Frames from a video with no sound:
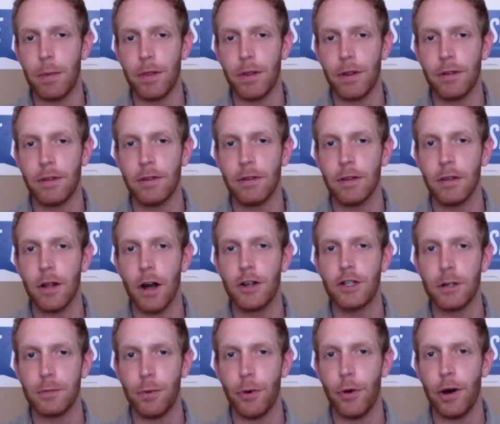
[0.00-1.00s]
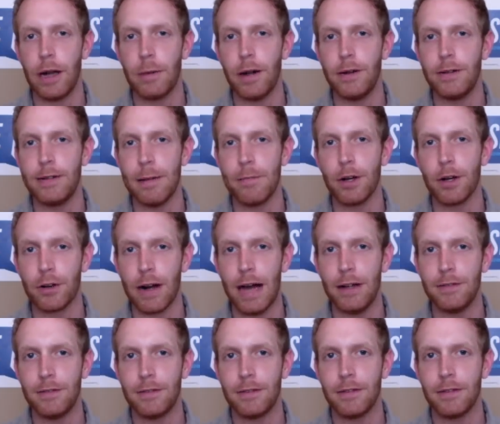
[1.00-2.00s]
there, but this is a larger point about
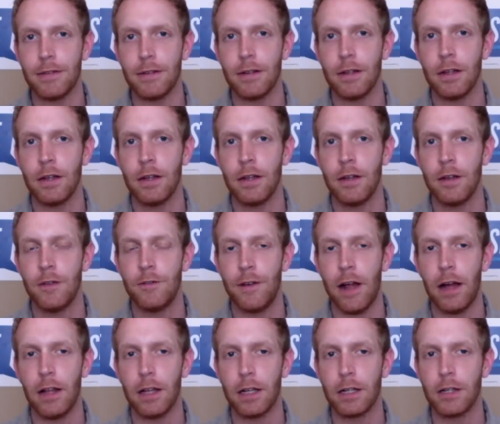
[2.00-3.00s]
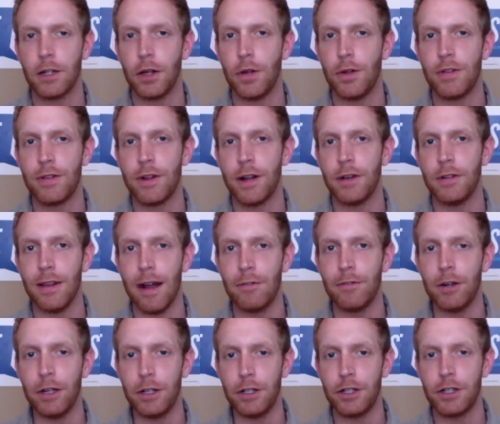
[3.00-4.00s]
Democrats failing to use their
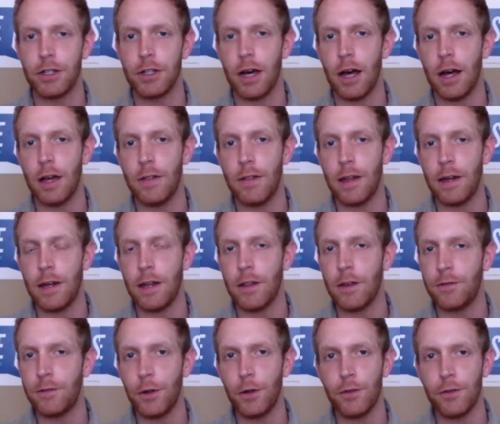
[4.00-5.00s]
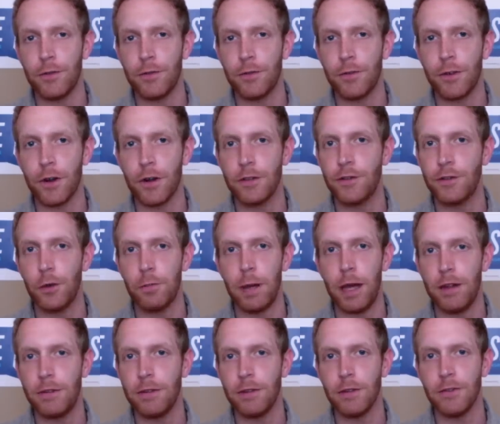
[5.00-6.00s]
leverage. Uh, they did the few, first few
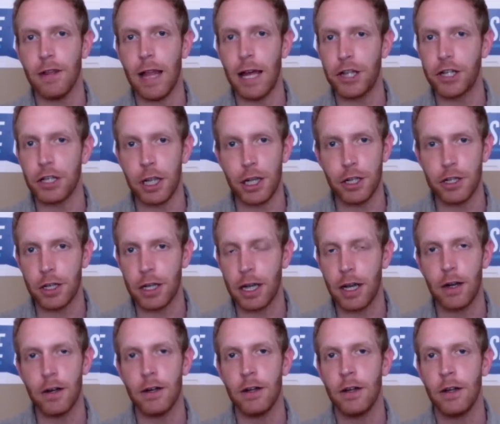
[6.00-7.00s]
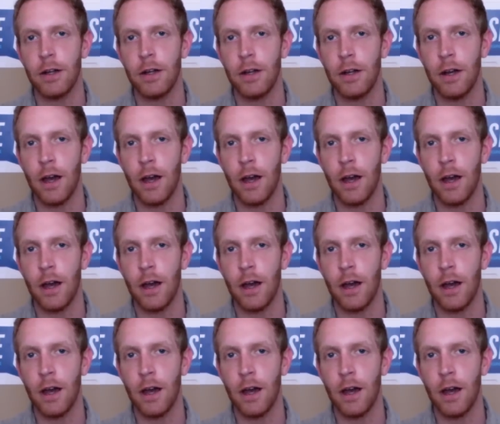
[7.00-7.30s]
pieces of legislation here.